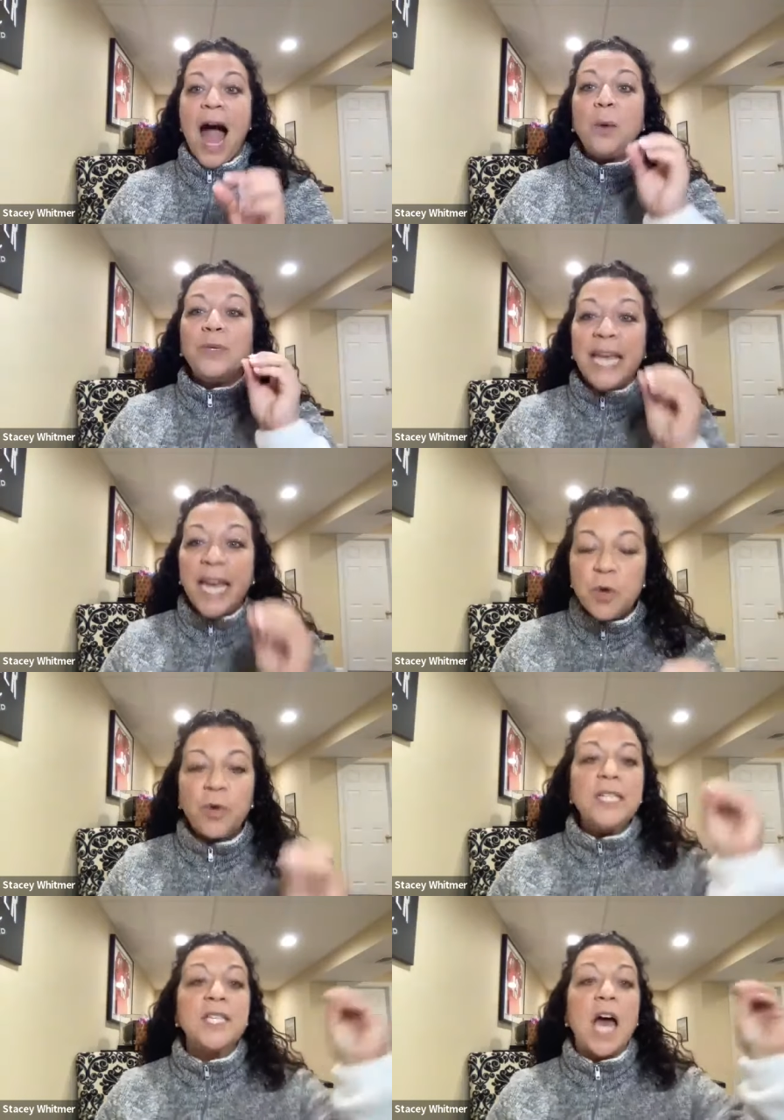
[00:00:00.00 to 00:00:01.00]
I was
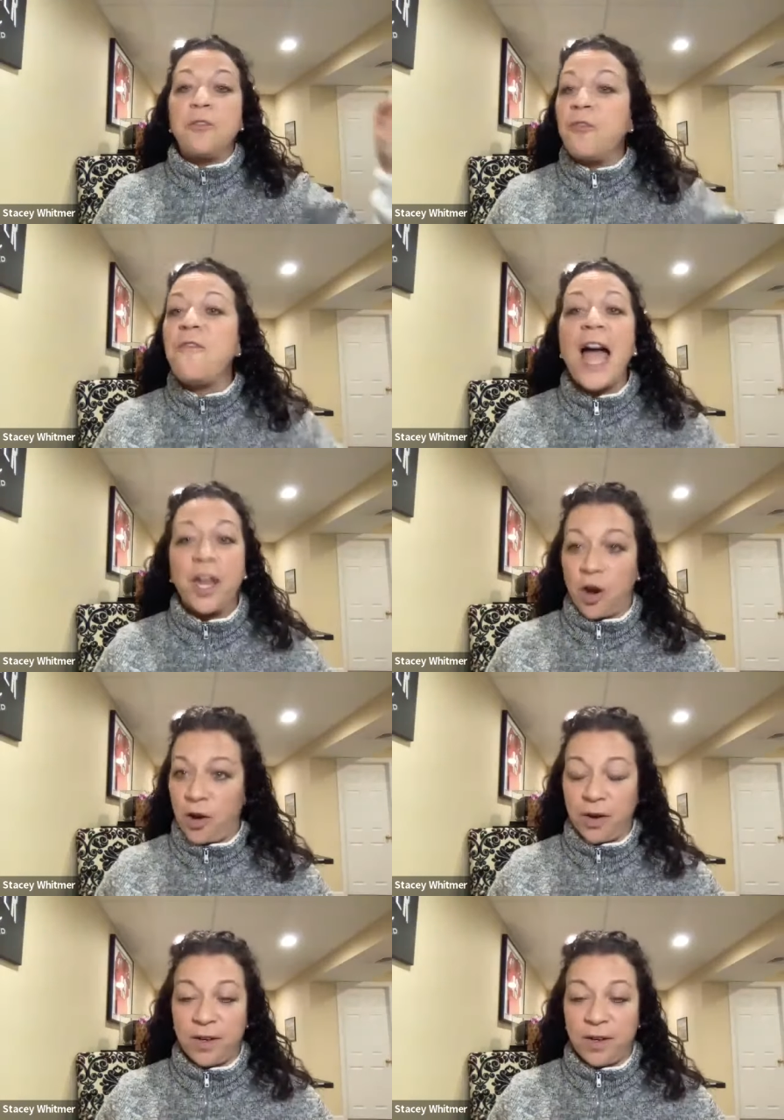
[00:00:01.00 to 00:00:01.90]
ignorance on fire.